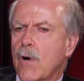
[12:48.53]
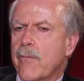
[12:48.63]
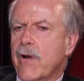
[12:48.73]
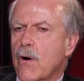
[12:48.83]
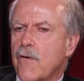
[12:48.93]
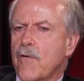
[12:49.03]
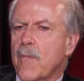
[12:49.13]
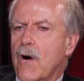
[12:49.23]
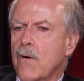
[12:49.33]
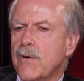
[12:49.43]
What do we learn
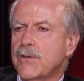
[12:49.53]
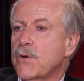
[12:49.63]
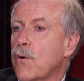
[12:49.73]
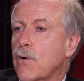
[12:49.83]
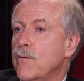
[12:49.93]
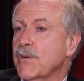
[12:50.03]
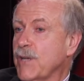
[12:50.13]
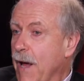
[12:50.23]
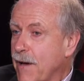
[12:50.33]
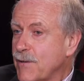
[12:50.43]
from our own historical
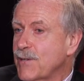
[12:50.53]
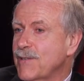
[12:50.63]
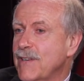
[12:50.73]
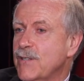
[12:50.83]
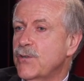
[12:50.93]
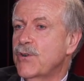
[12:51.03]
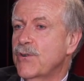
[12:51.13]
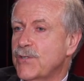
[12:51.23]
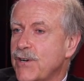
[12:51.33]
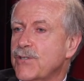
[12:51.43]
mistakes as a
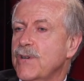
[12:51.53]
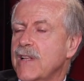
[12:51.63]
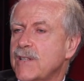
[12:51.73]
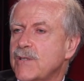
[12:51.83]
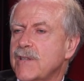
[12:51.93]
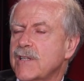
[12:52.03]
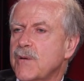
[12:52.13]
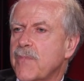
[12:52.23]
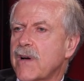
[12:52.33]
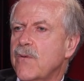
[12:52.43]
jurisdiction?
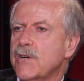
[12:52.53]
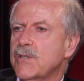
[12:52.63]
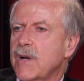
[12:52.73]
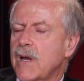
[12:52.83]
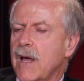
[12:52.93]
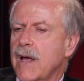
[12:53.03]
That's a big question.